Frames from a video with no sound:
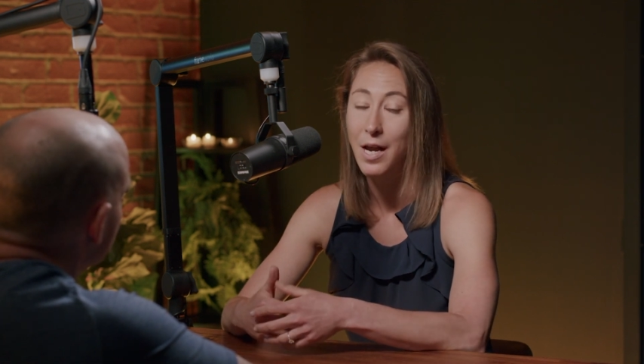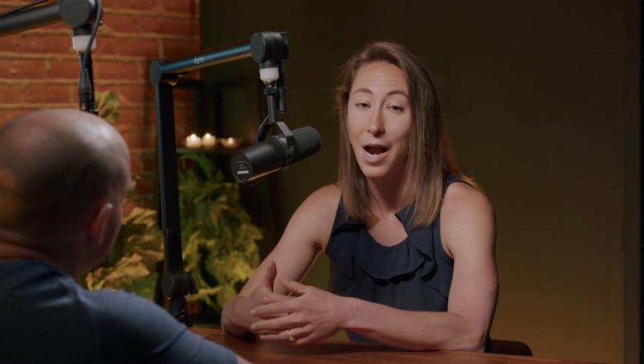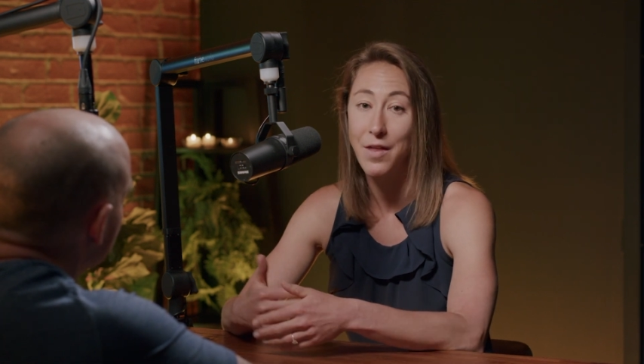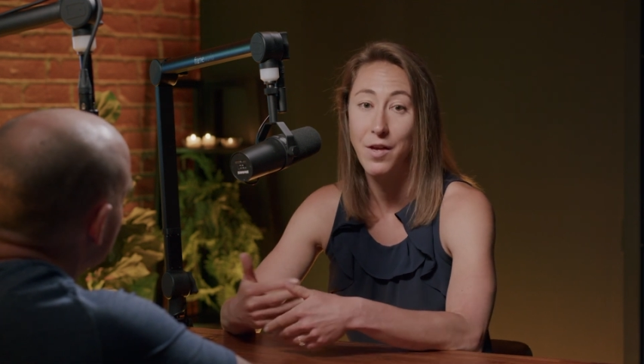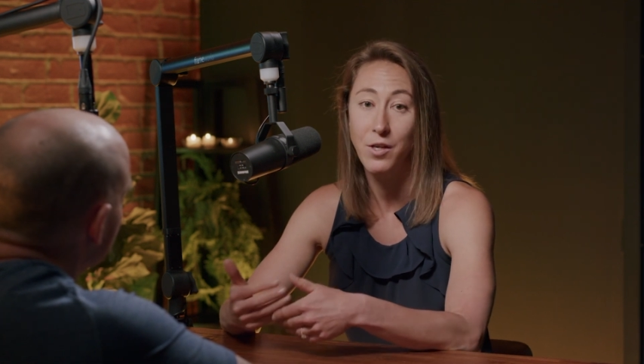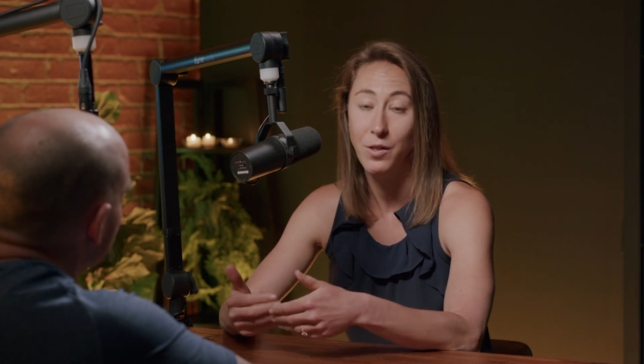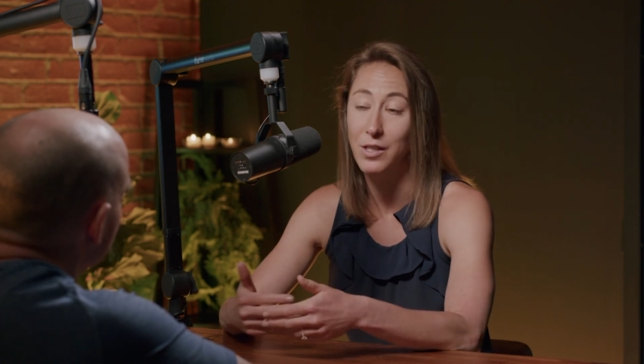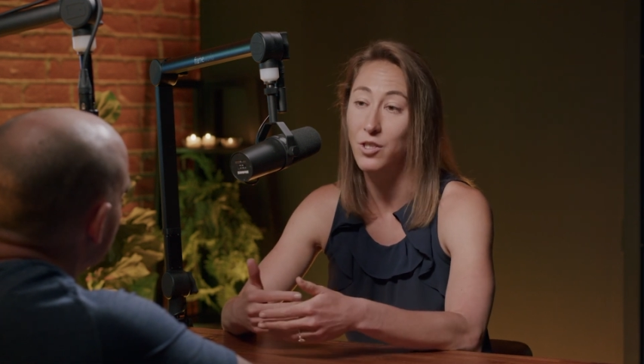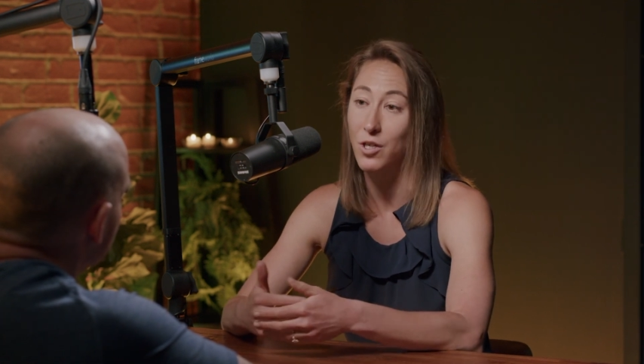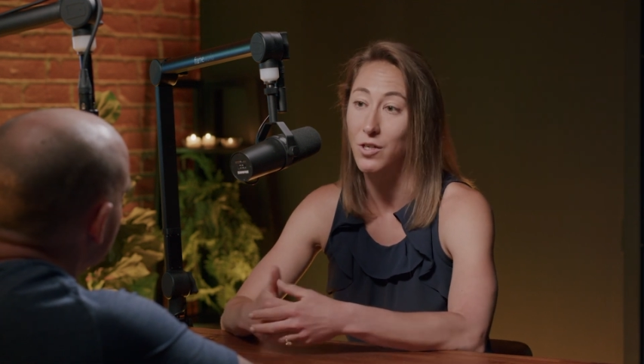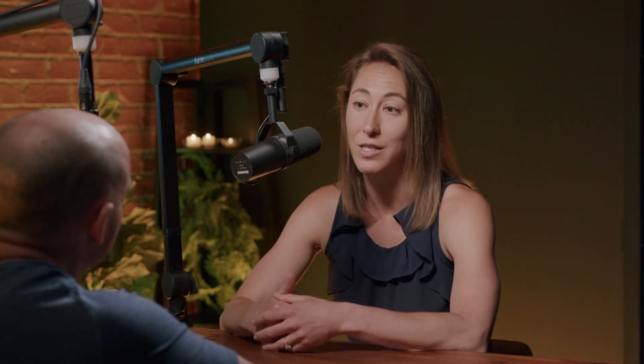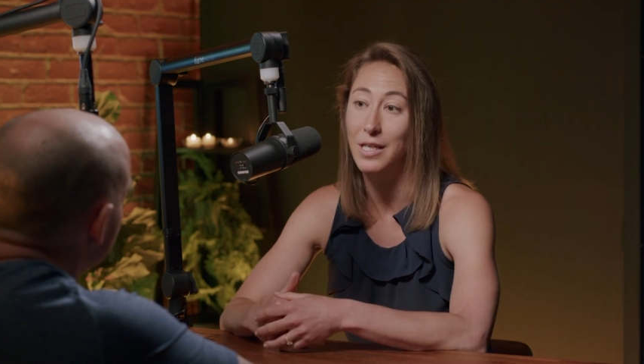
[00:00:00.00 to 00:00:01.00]
and then you can
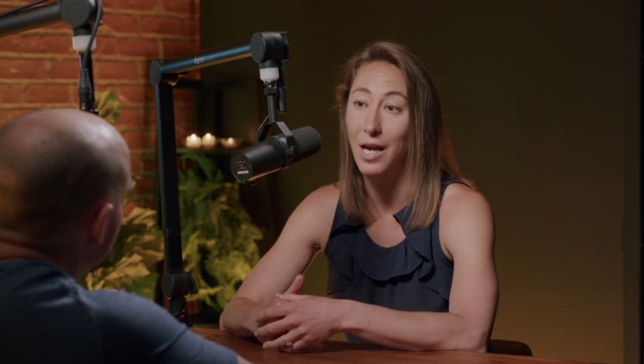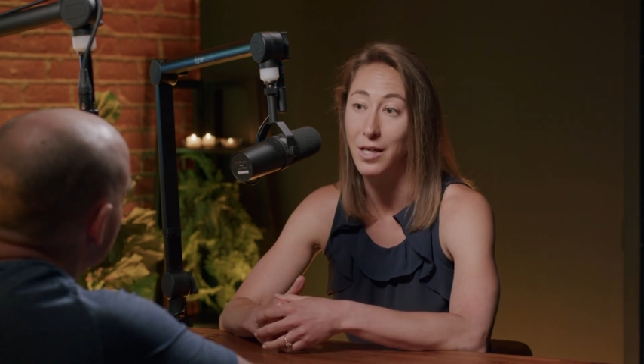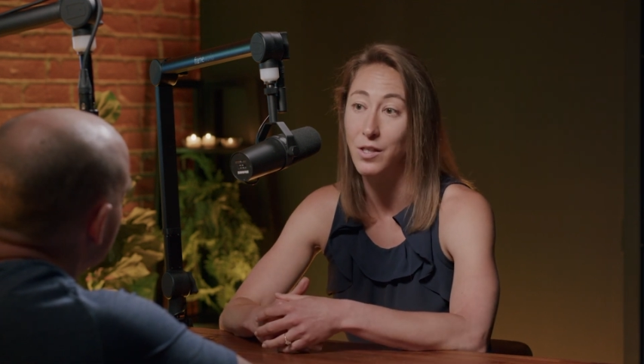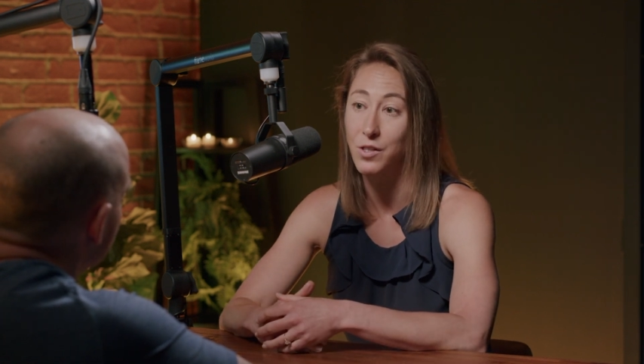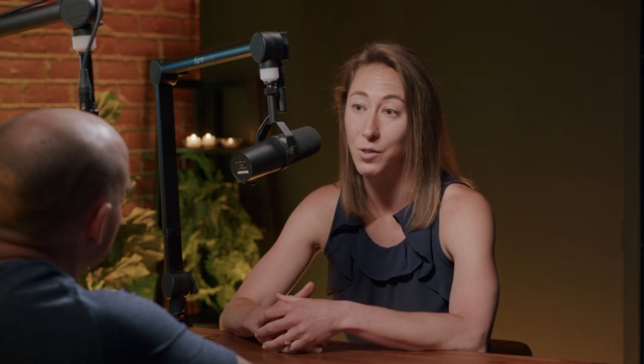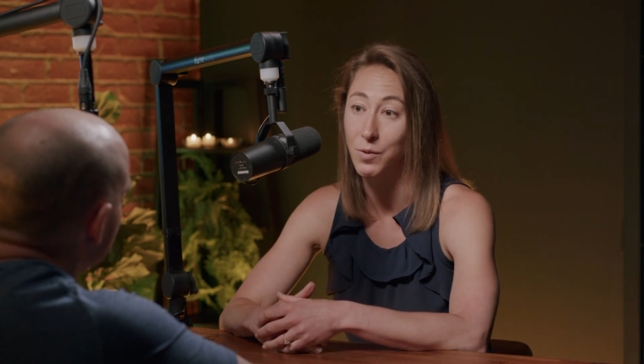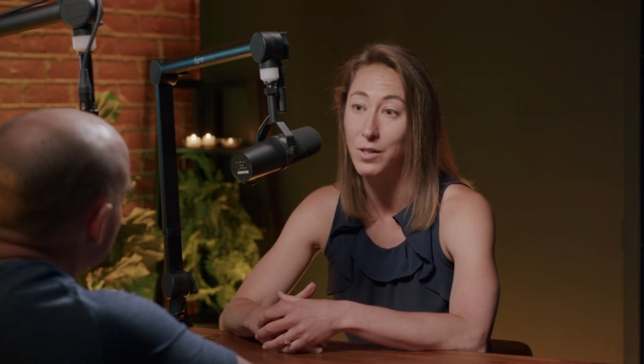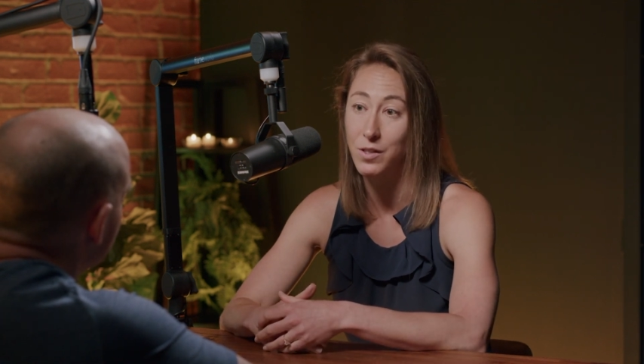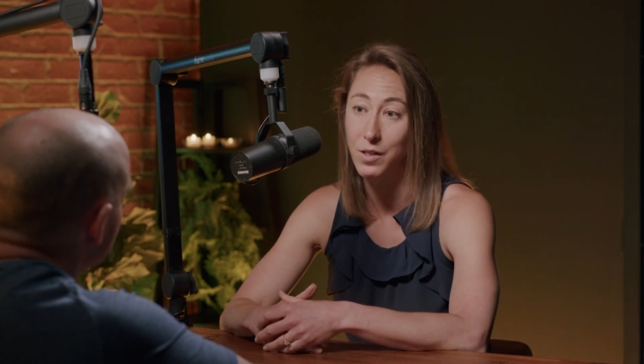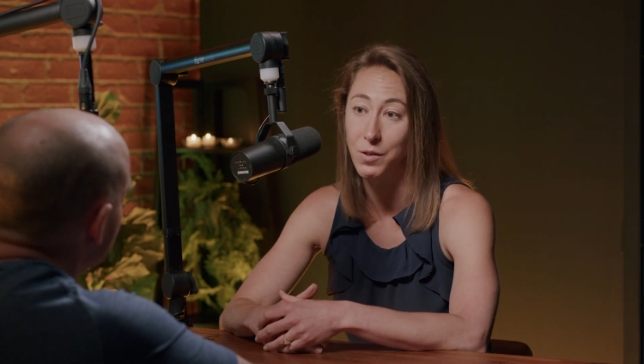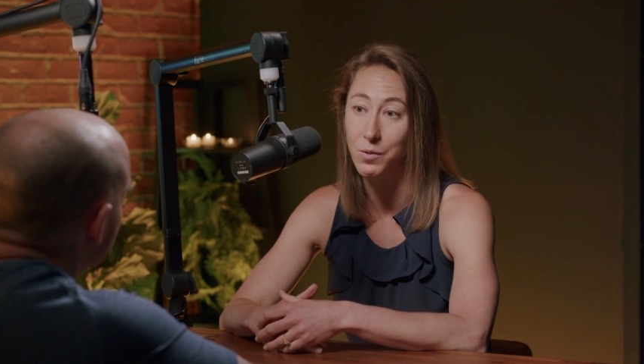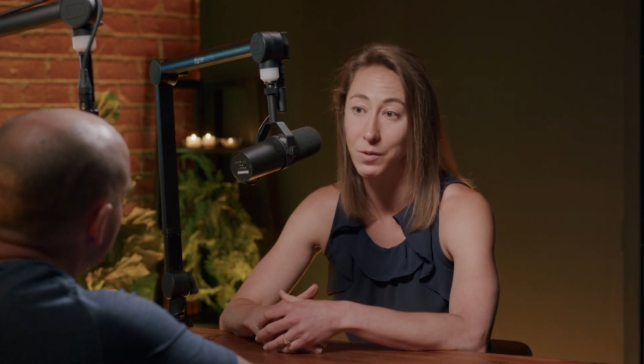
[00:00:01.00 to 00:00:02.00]
start to get into it
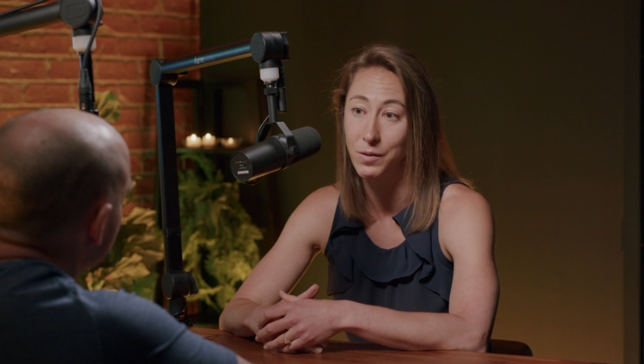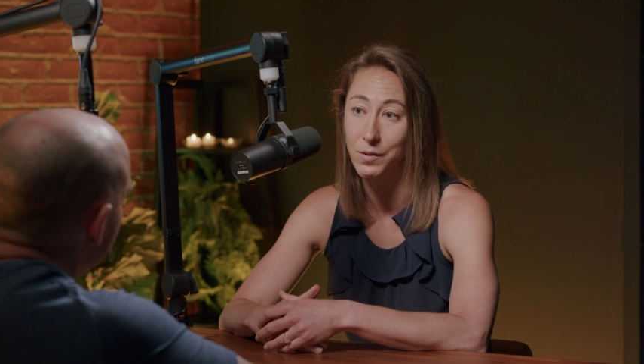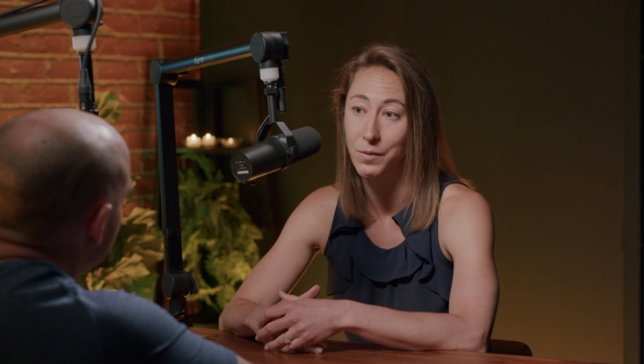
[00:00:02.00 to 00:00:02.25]
too.